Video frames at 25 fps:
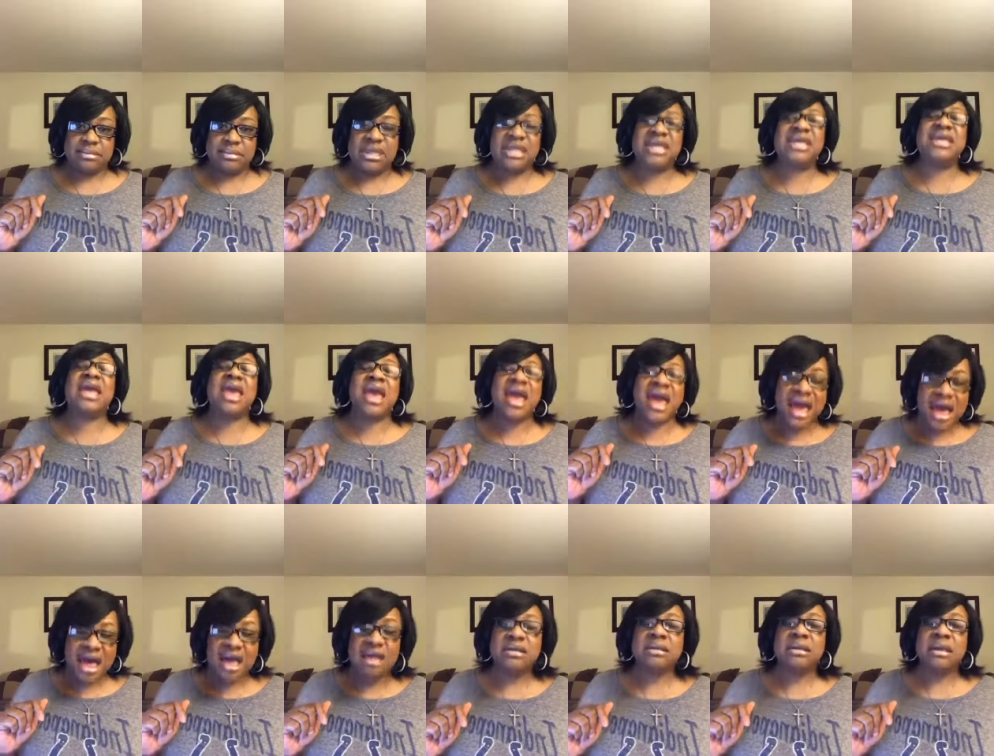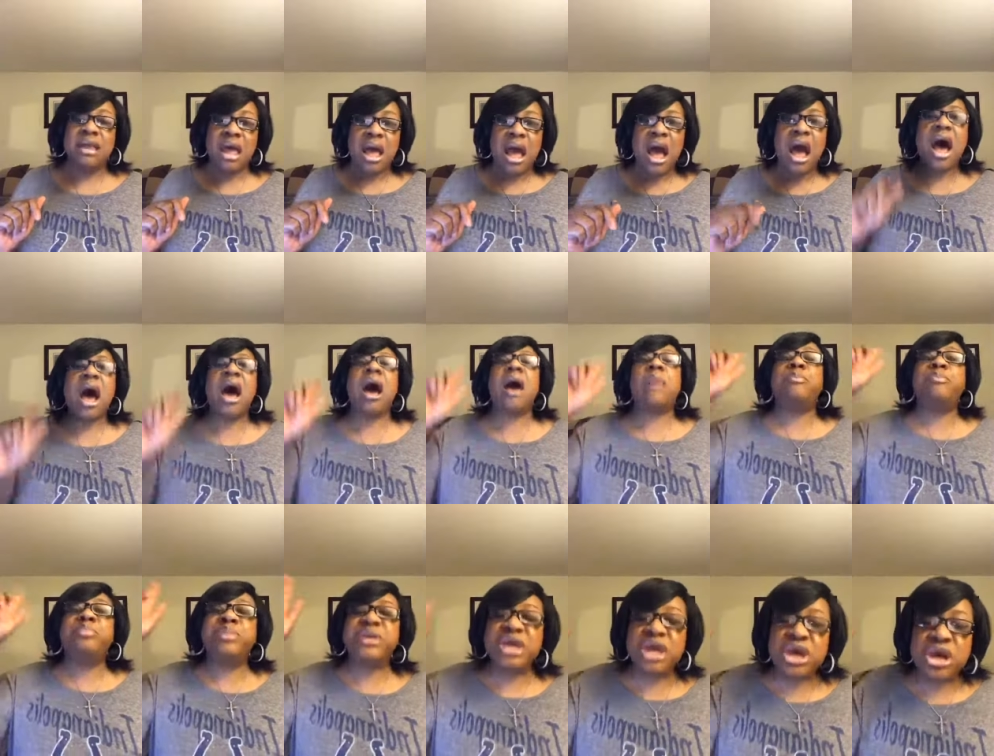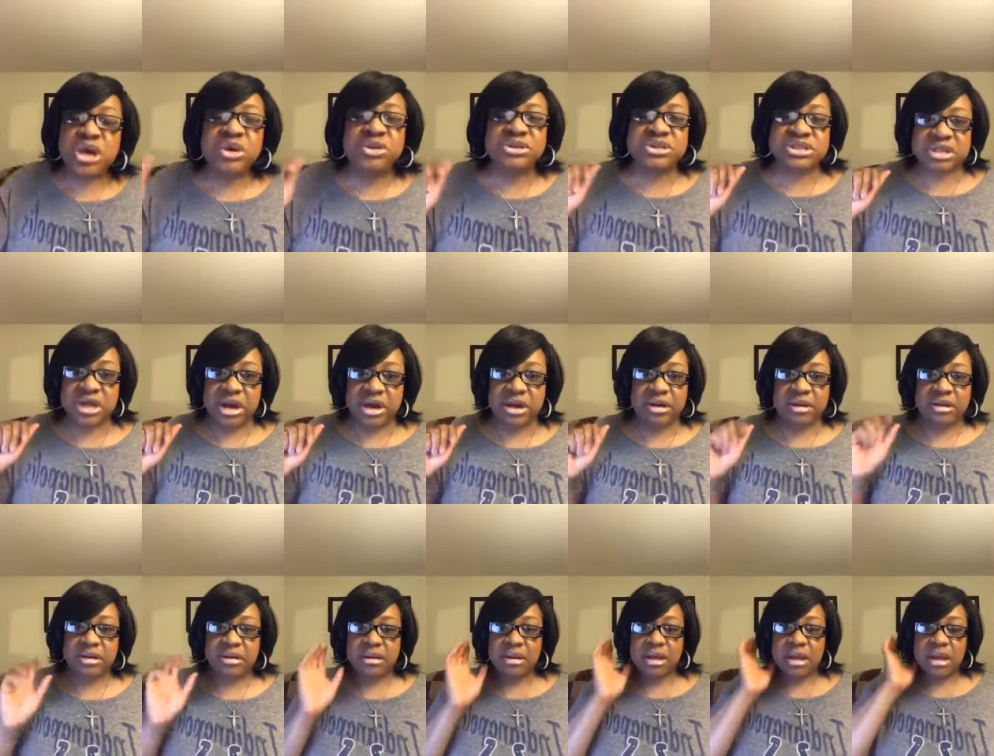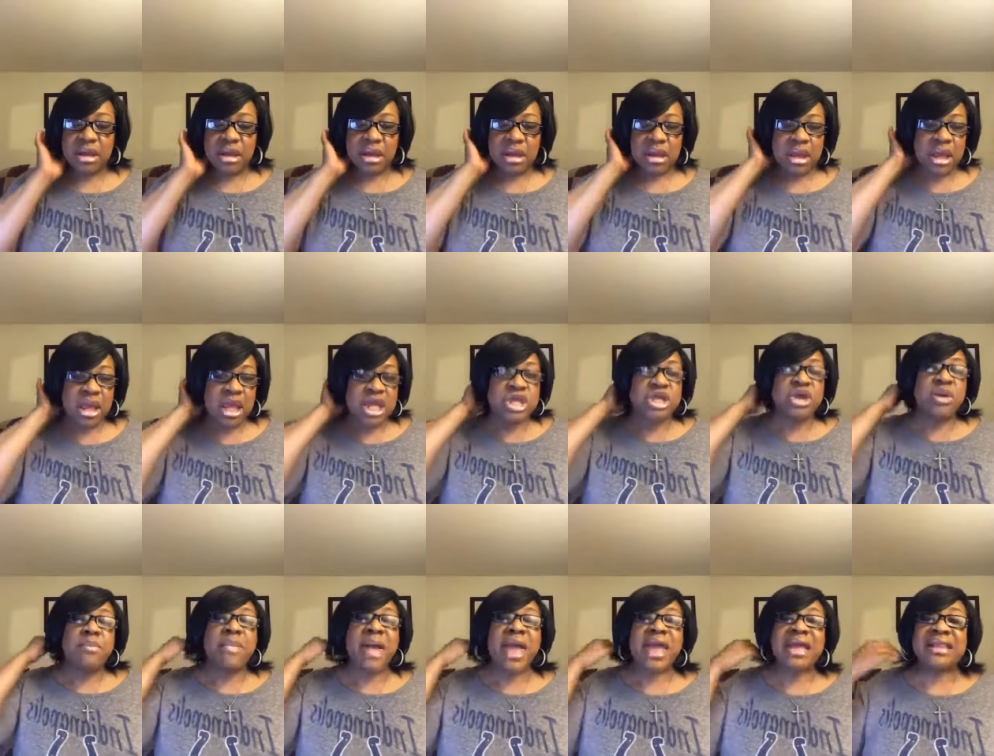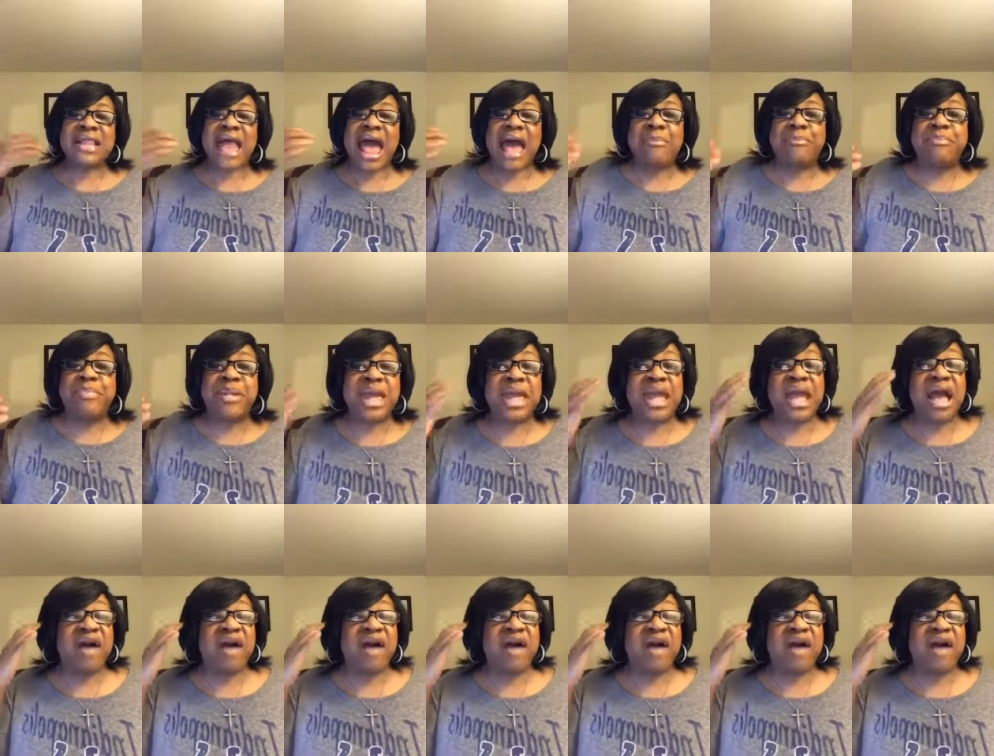Yeah. Abuser. You may not be